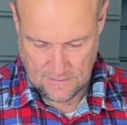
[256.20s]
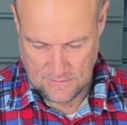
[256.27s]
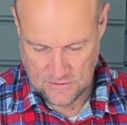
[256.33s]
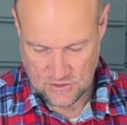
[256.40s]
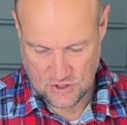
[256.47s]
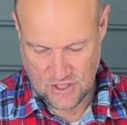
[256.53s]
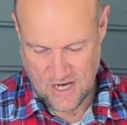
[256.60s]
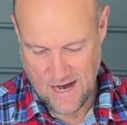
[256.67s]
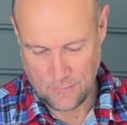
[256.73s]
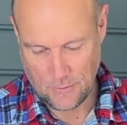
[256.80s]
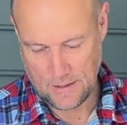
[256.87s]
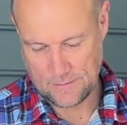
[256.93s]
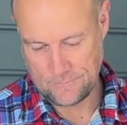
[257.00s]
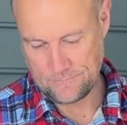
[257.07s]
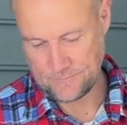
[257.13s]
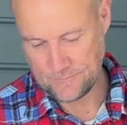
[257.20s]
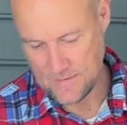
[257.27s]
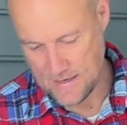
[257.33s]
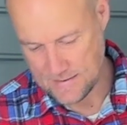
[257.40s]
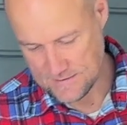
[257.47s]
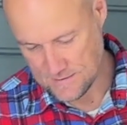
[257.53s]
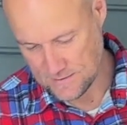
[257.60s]
the shower
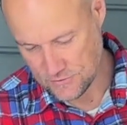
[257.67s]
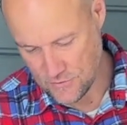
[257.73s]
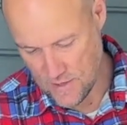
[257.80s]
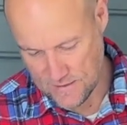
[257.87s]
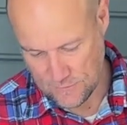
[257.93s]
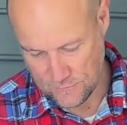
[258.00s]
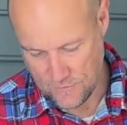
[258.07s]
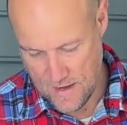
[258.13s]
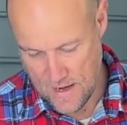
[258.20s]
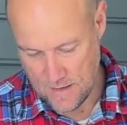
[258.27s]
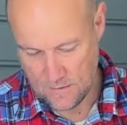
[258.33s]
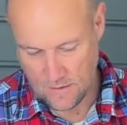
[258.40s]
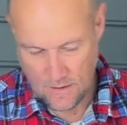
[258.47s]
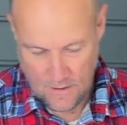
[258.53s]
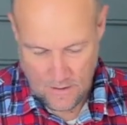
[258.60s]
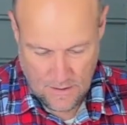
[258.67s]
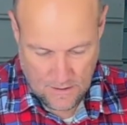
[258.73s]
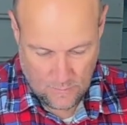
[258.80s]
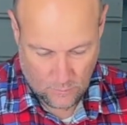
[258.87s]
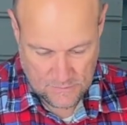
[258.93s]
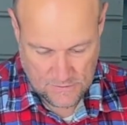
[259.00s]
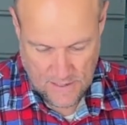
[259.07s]
as an extractor fan.
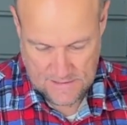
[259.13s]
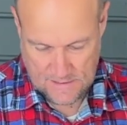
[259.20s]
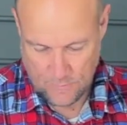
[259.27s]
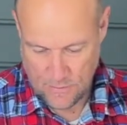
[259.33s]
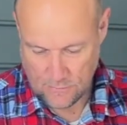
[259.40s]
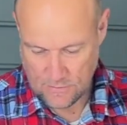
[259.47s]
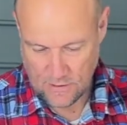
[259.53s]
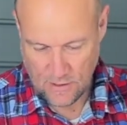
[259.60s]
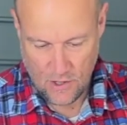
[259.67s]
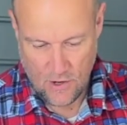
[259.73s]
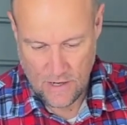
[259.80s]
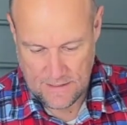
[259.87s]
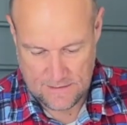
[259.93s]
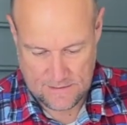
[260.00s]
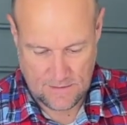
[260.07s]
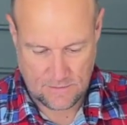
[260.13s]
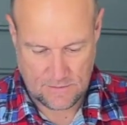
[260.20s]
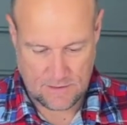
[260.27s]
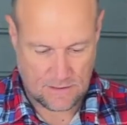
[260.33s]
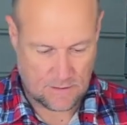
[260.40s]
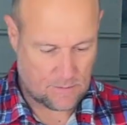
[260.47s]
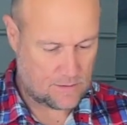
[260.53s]
Also has a built-in light, so it's
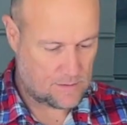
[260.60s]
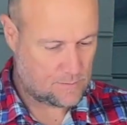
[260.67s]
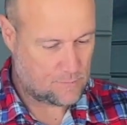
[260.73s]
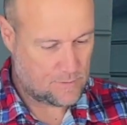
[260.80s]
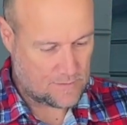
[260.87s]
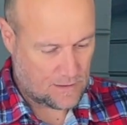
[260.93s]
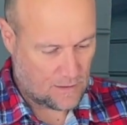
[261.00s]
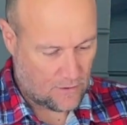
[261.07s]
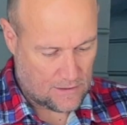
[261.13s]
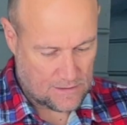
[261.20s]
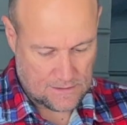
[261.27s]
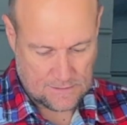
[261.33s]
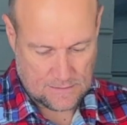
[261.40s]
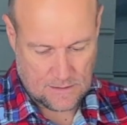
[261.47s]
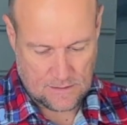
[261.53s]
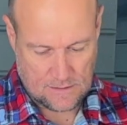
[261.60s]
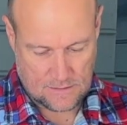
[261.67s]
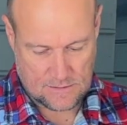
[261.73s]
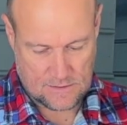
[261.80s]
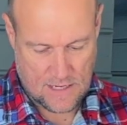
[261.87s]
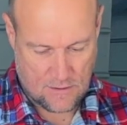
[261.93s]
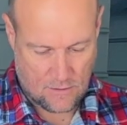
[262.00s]
going to be the light in the
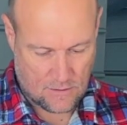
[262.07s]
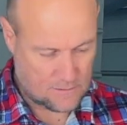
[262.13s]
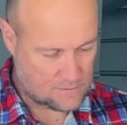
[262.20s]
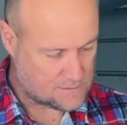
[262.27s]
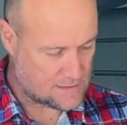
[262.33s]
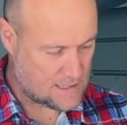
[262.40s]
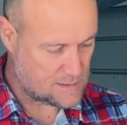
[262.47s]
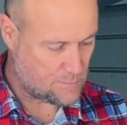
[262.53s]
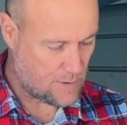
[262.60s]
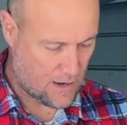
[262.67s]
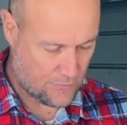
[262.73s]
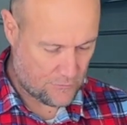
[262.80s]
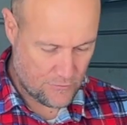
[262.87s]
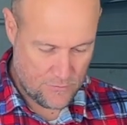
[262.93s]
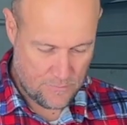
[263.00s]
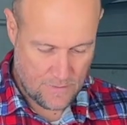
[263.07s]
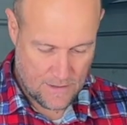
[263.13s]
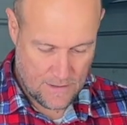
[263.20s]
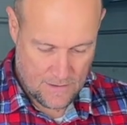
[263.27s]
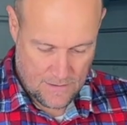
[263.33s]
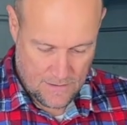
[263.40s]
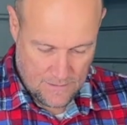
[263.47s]
shower / bathroom.
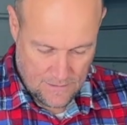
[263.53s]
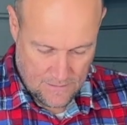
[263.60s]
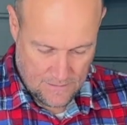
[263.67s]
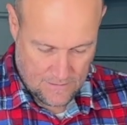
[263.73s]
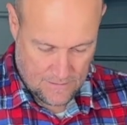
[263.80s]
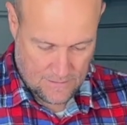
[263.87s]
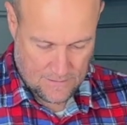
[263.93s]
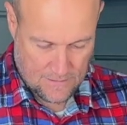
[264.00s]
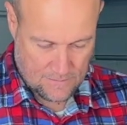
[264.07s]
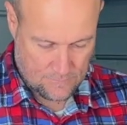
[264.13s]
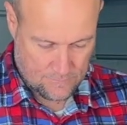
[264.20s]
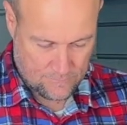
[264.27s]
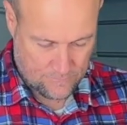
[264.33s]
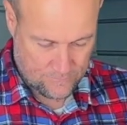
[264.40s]
And